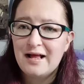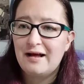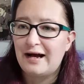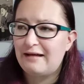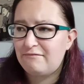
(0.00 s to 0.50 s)

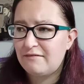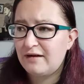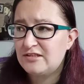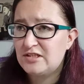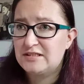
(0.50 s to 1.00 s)
I've never
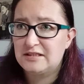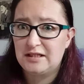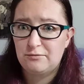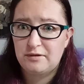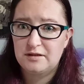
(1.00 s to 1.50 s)
actually
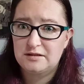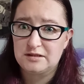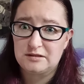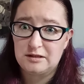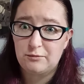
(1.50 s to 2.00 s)
seen one of the
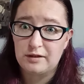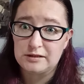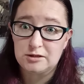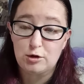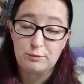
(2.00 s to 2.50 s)
Disney
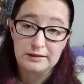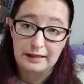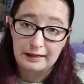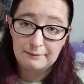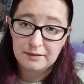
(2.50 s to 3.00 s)
ones opened
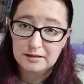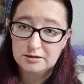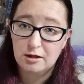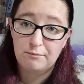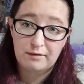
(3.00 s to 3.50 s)
up,
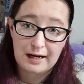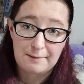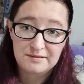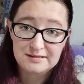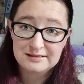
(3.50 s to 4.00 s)
so
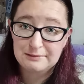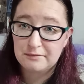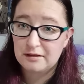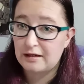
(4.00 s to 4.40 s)
perhaps it's similar.